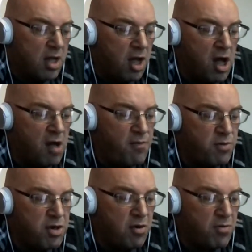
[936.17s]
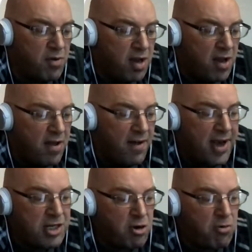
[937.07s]
Arthur was not.
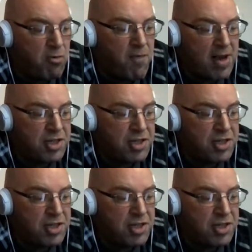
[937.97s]
Historical facts